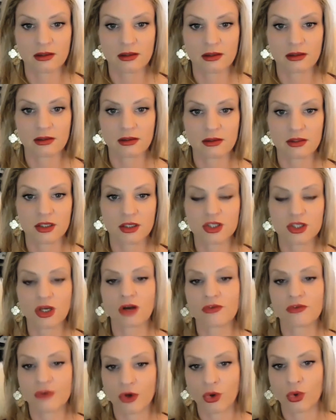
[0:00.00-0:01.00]
to solve your
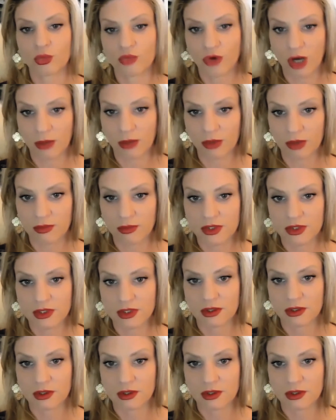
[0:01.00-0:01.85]
own problems.